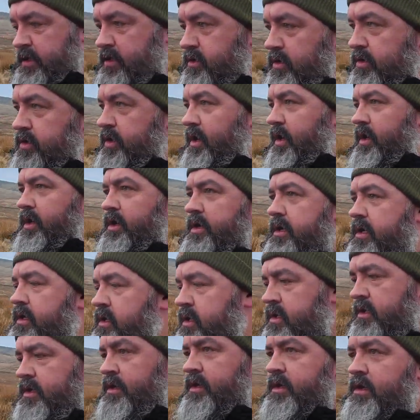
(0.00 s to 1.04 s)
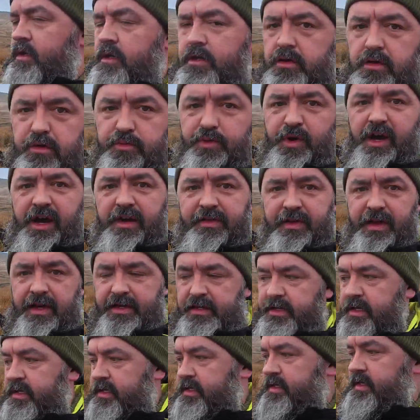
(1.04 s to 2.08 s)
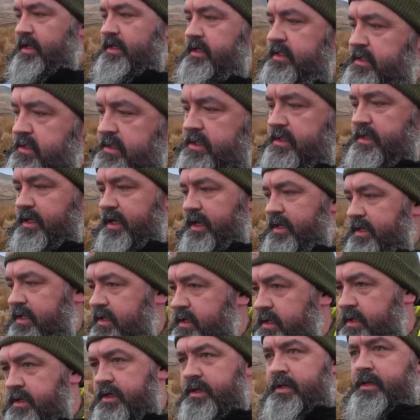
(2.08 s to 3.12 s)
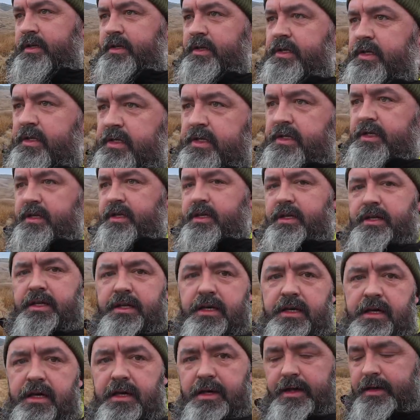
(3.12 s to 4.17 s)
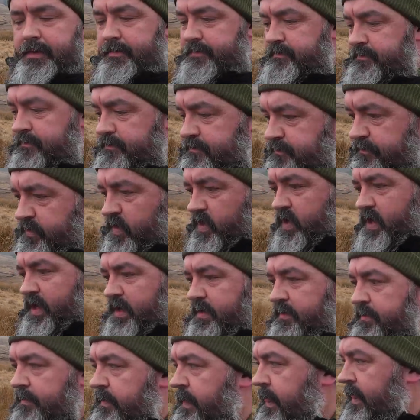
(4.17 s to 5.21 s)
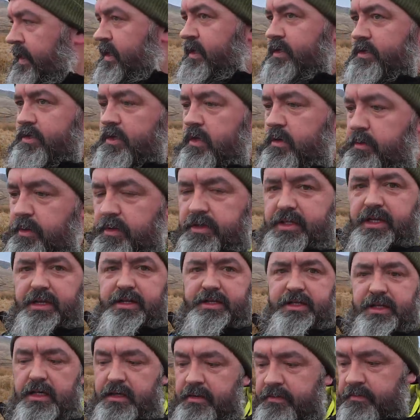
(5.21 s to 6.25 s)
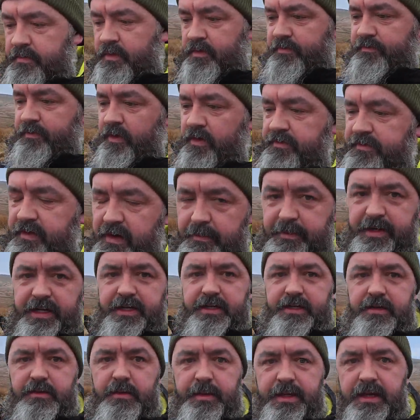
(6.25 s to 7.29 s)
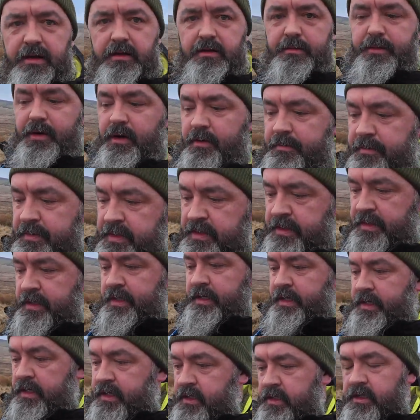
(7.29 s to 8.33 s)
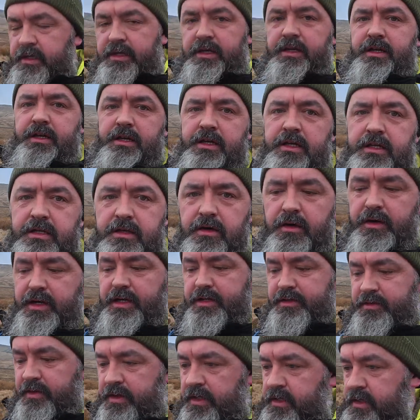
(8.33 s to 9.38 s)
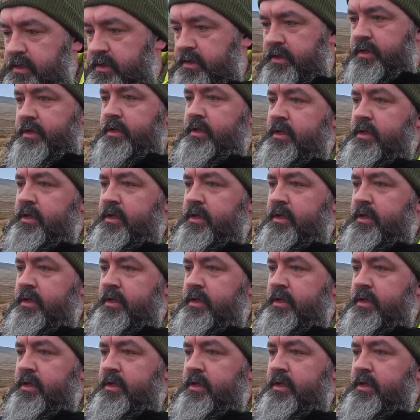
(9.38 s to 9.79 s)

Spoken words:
a good part of the hike. This nice and steady. But yeah, enjoyable. So it's another 45 minutes, so we're down at the bottom. Go get a drink and